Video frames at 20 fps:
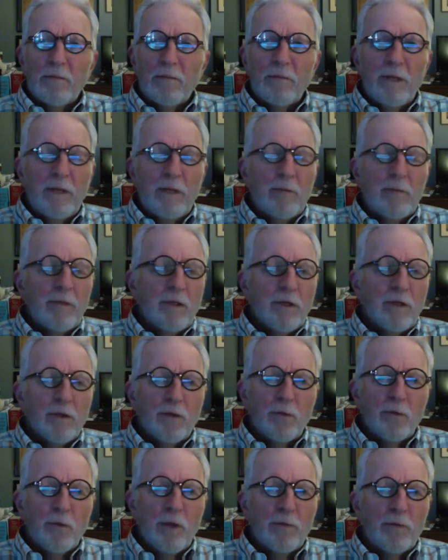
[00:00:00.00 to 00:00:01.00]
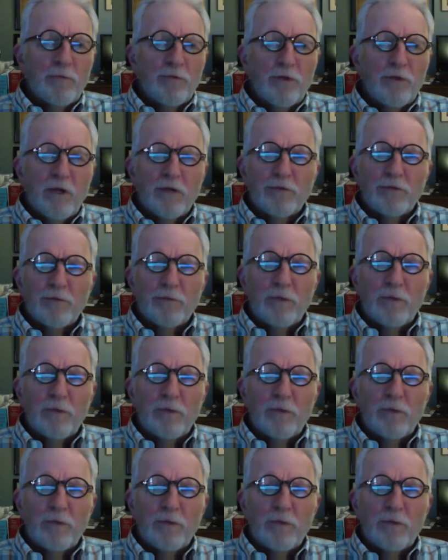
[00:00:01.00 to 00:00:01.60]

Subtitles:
may be other websites.